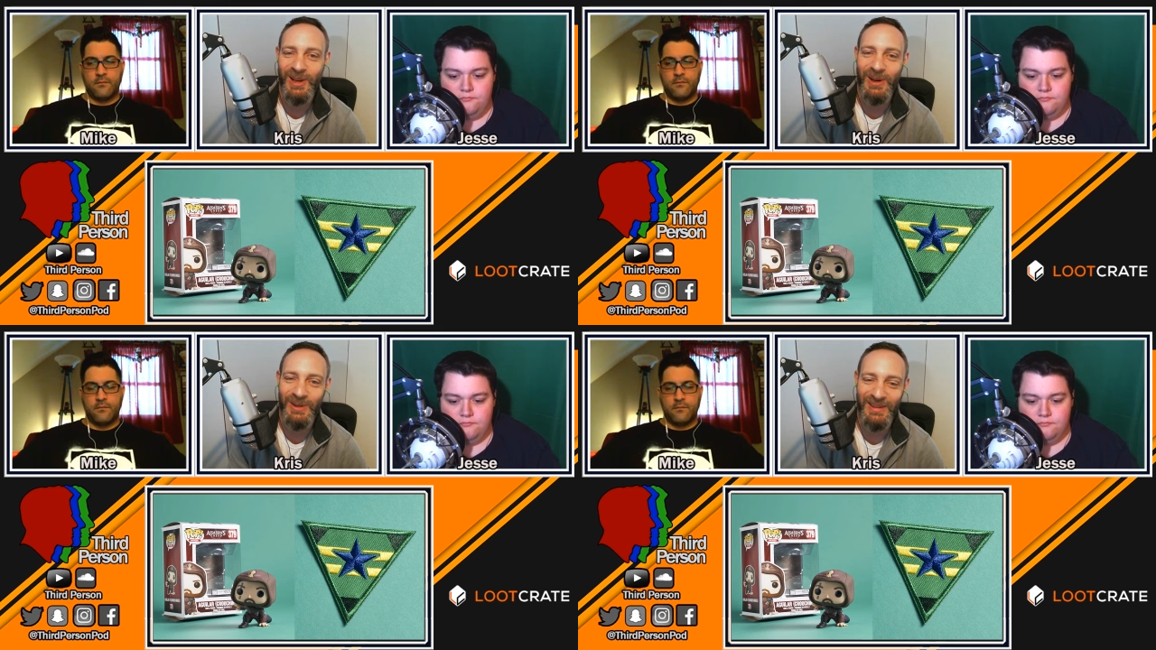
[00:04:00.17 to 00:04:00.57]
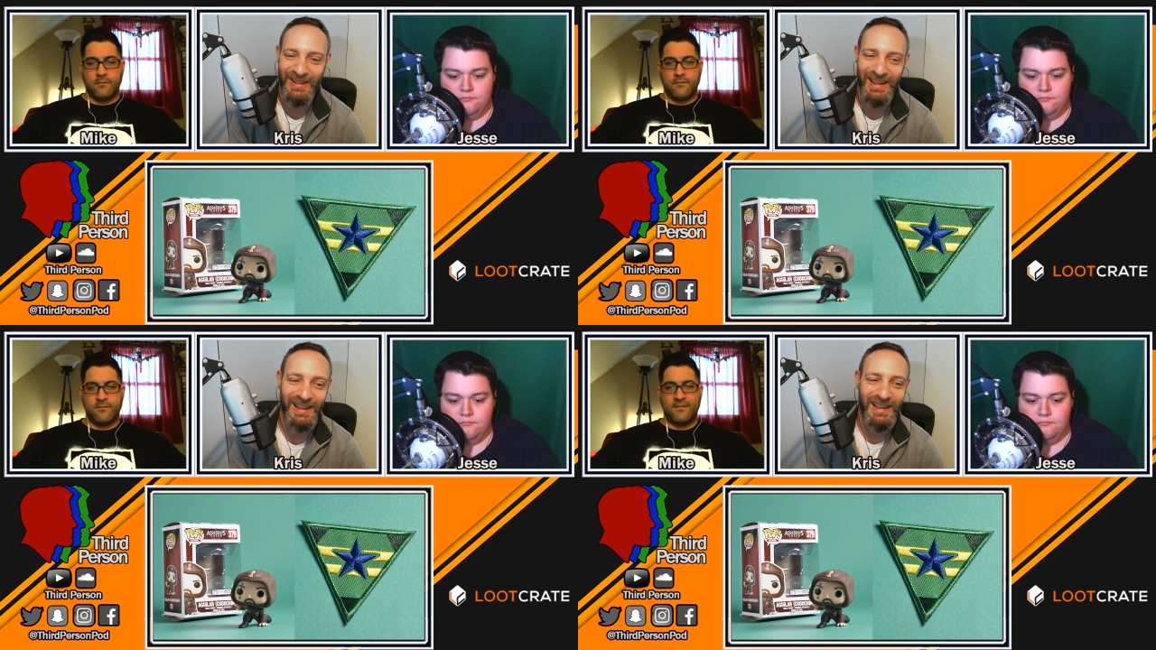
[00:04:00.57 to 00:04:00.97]
Speaker 1: go.
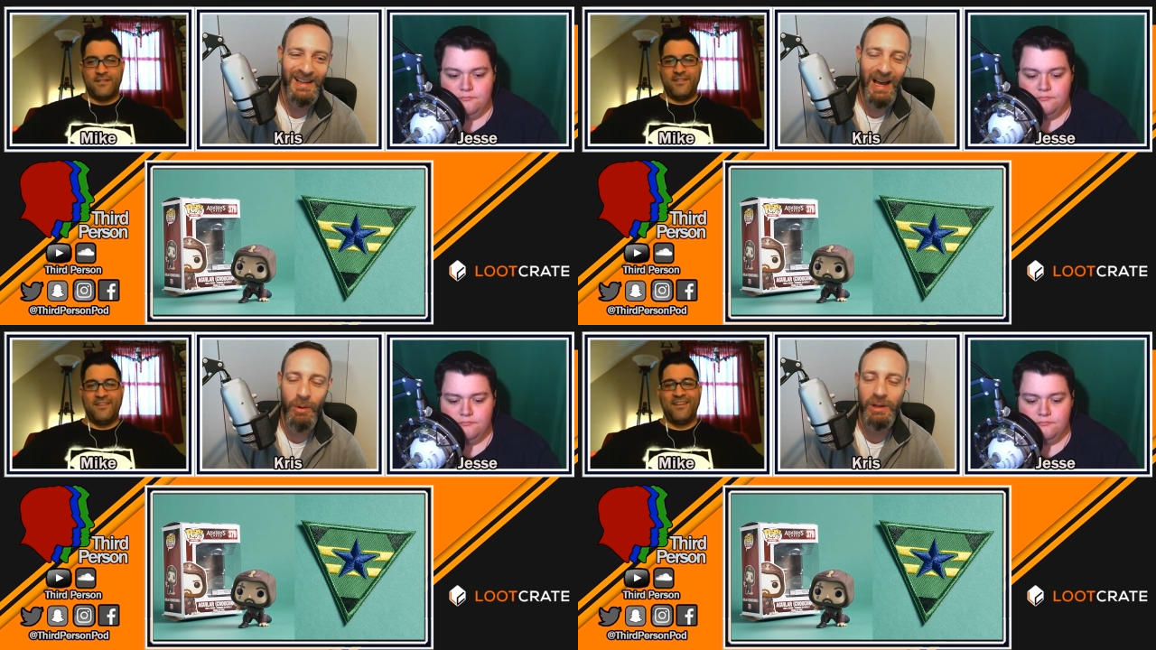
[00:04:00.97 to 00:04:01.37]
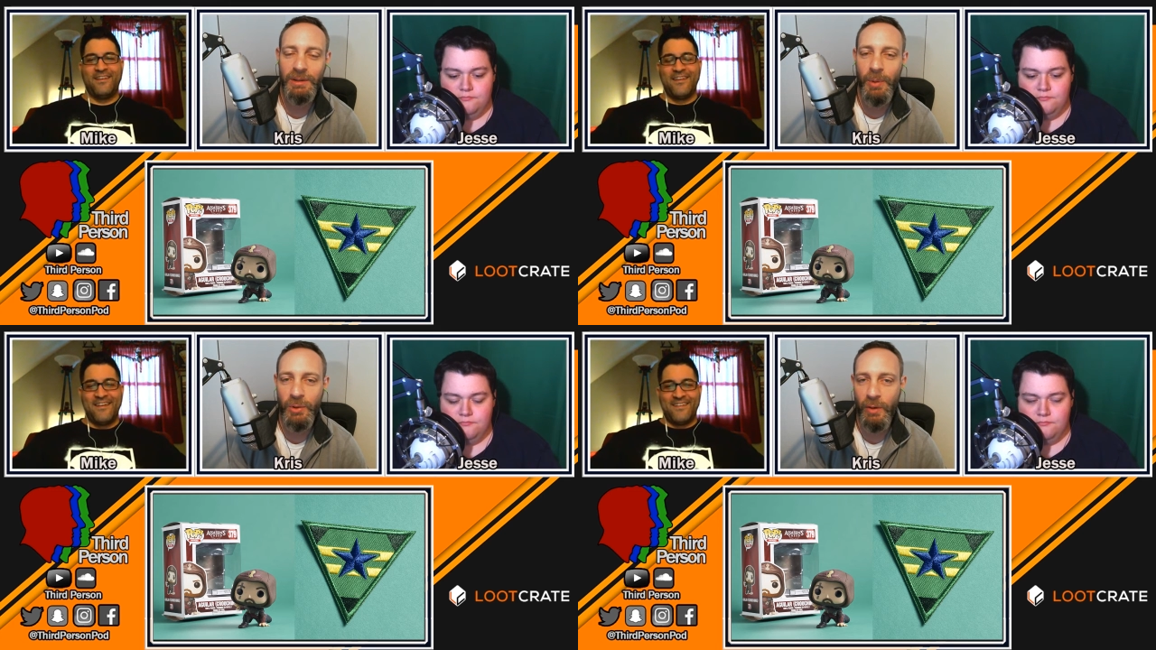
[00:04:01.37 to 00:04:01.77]
I work at
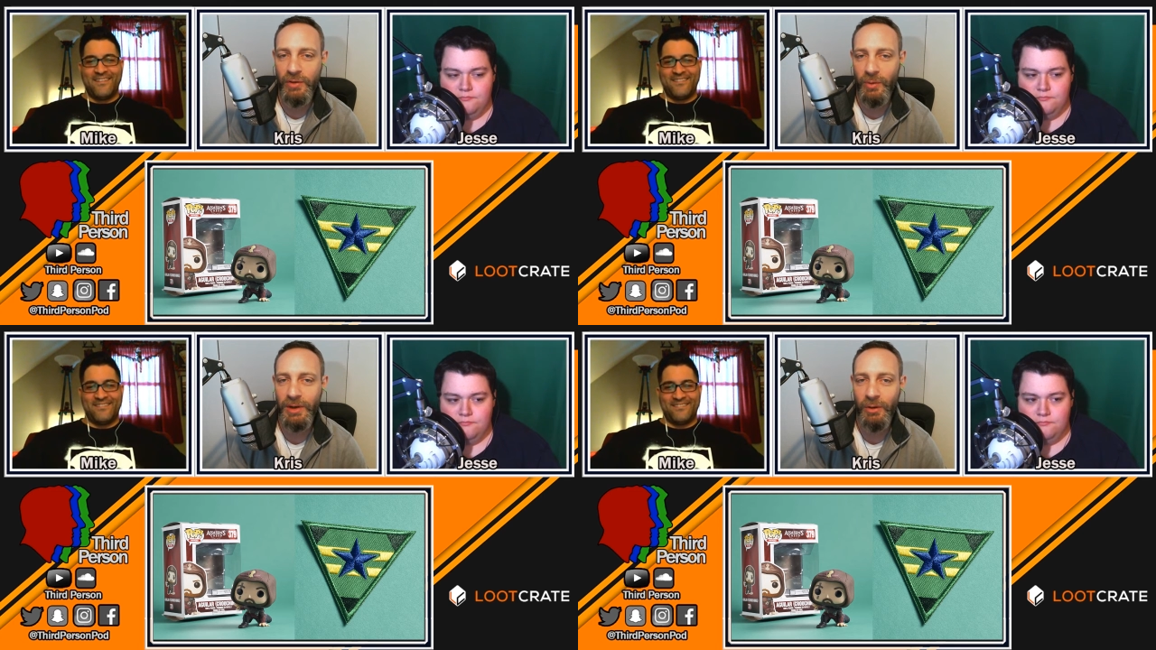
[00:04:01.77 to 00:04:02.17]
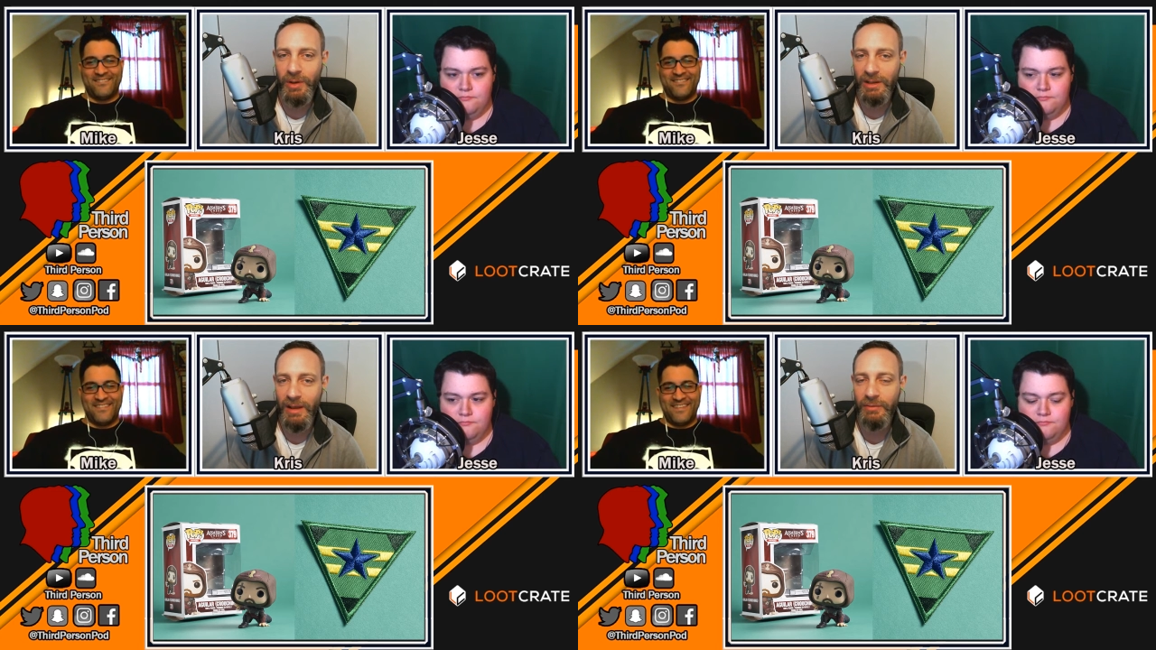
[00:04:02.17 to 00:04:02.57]
the post office, so I know we
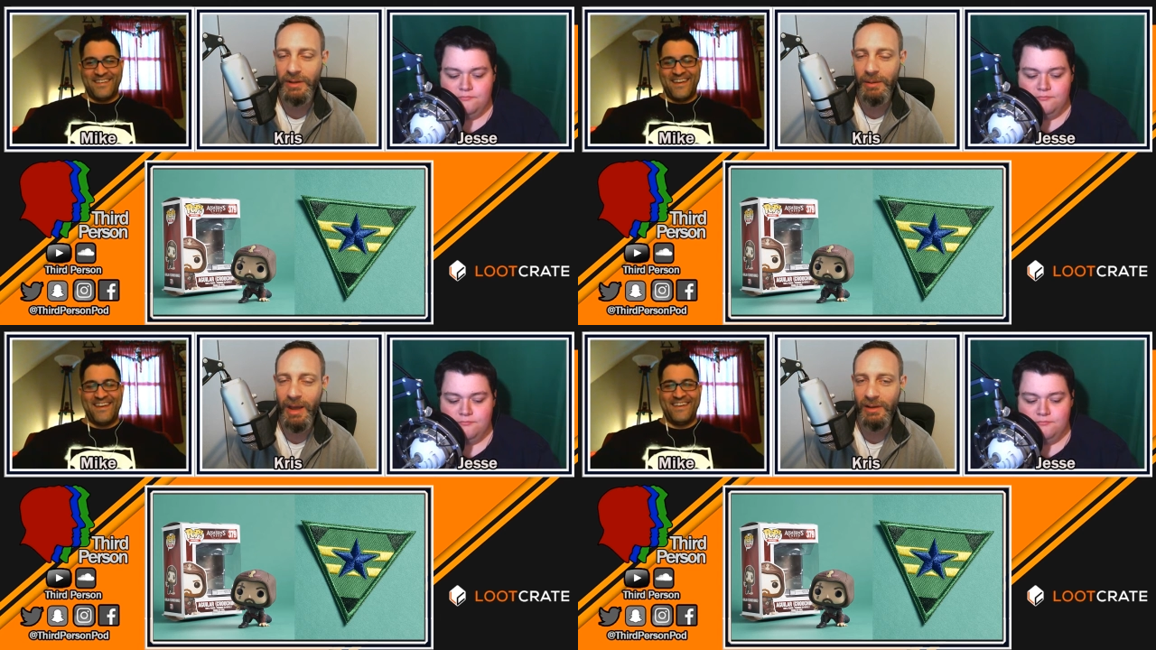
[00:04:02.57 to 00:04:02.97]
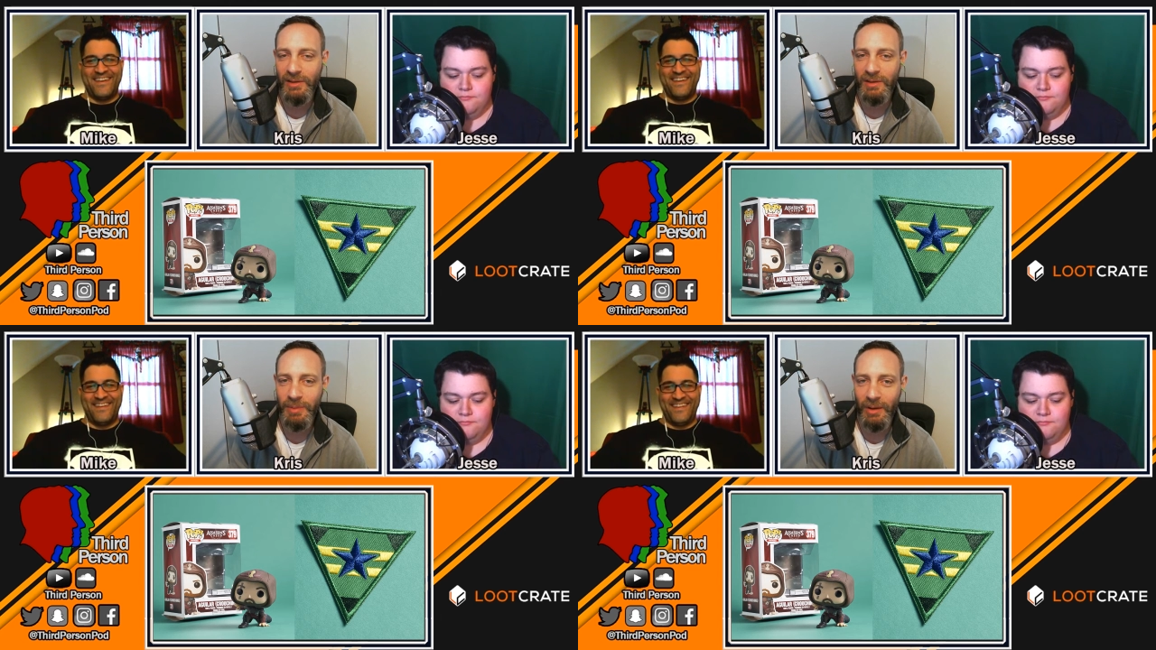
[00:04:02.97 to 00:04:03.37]
can definitely get
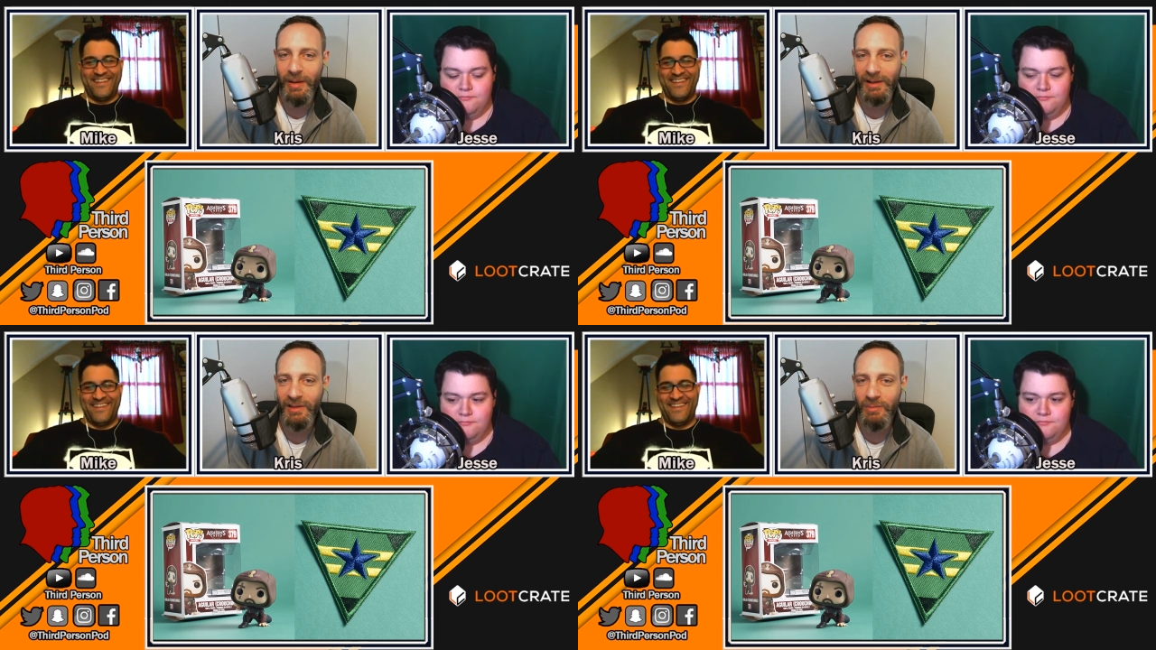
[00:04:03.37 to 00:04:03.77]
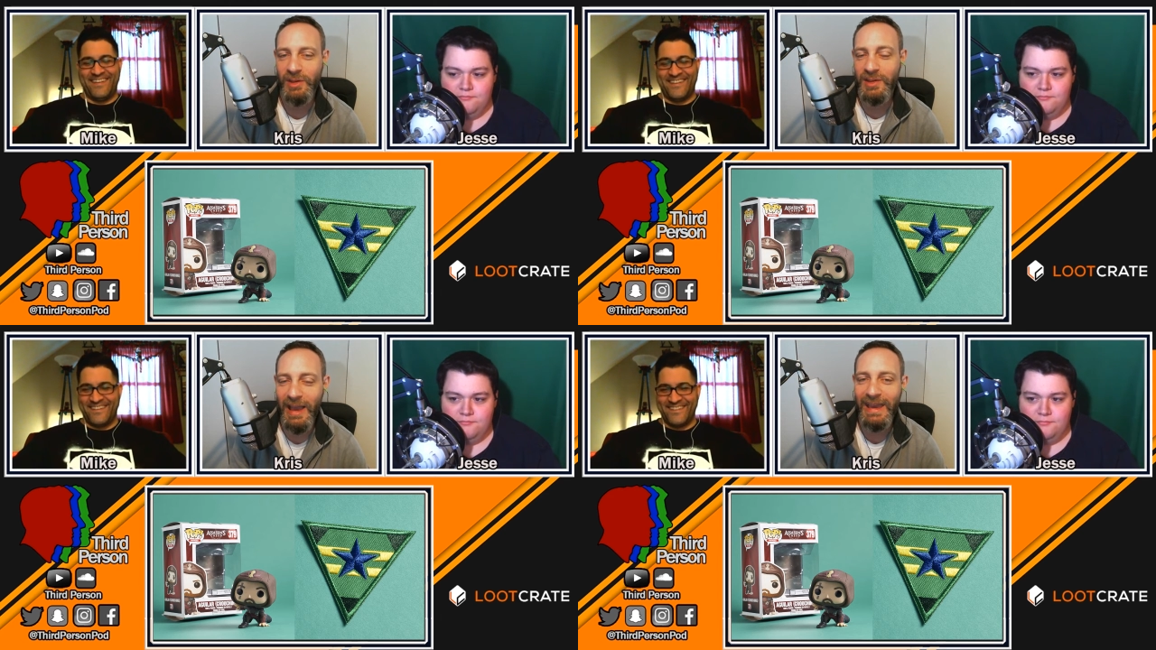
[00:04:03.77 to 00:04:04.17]
packages at PO boxes. I'm
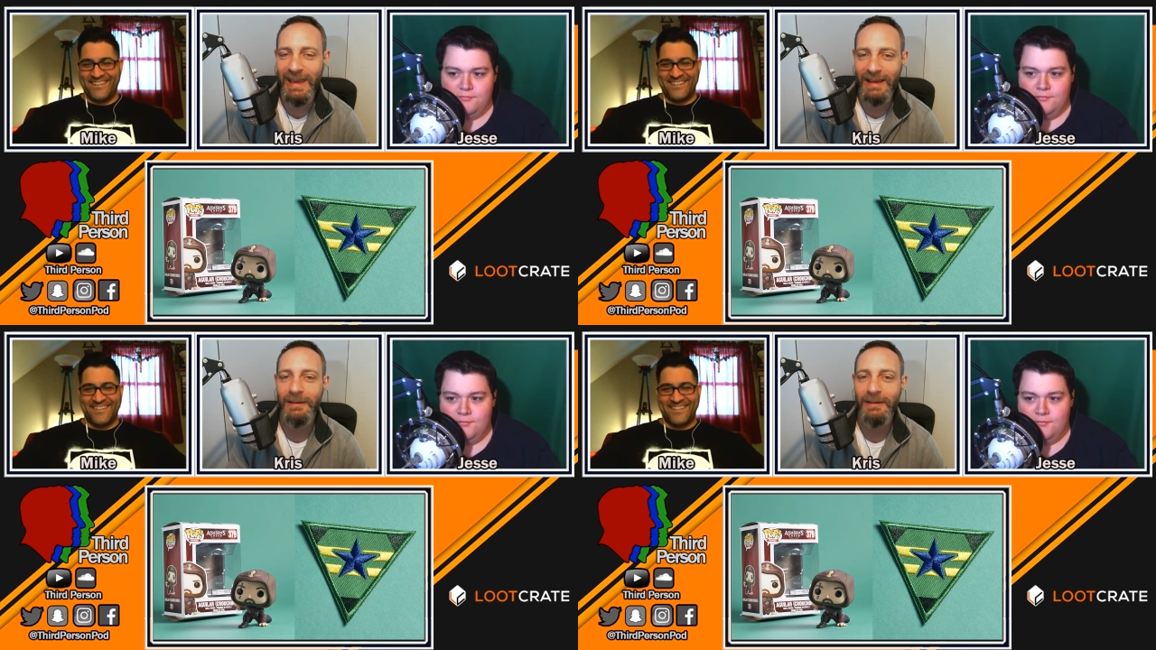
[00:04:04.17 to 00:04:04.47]
just saying.